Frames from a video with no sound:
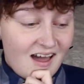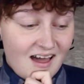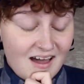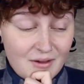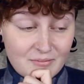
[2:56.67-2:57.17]

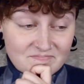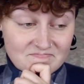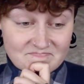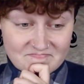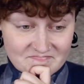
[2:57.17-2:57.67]

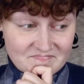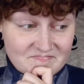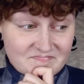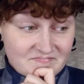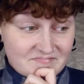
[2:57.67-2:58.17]
Um,
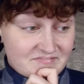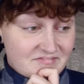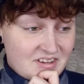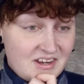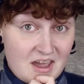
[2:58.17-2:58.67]

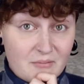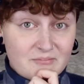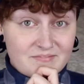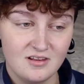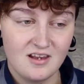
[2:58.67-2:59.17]

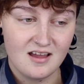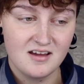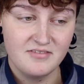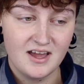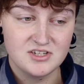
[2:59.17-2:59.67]
yep, like
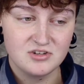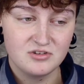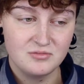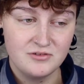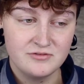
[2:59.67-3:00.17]
I've had to
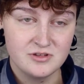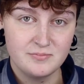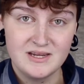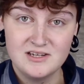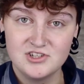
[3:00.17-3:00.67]
remove all the
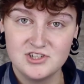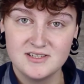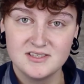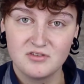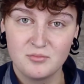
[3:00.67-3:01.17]

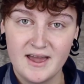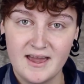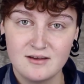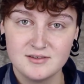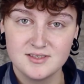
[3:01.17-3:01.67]
peaches from my
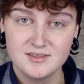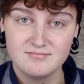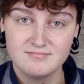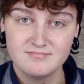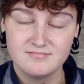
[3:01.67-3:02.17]
house.
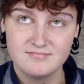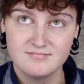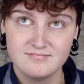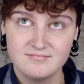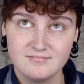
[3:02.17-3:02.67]

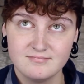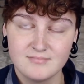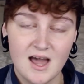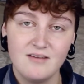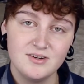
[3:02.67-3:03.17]

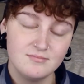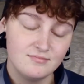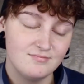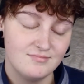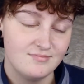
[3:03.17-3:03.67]
I haven't.
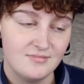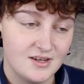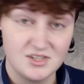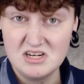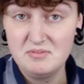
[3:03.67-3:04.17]

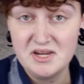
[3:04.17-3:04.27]
I don't eat